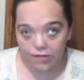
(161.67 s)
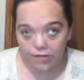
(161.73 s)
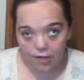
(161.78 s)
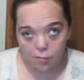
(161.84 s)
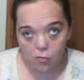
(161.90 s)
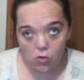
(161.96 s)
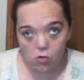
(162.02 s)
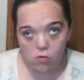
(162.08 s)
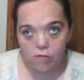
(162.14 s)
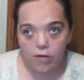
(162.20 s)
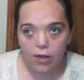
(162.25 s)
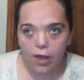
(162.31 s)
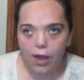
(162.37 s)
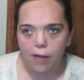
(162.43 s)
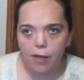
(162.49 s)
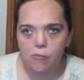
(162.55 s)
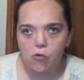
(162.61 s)
Since I
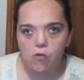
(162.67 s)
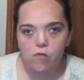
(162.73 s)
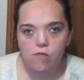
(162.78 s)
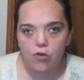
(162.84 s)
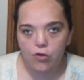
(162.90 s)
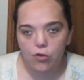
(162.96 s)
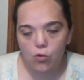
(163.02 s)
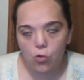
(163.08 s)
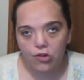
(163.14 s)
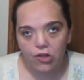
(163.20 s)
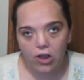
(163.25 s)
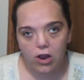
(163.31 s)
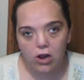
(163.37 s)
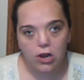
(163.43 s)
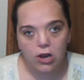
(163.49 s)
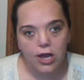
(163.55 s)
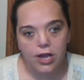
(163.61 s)
moved, I moved to
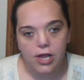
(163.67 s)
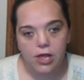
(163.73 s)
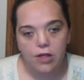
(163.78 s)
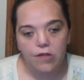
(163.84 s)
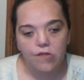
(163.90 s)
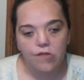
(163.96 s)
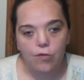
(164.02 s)
North Carolina,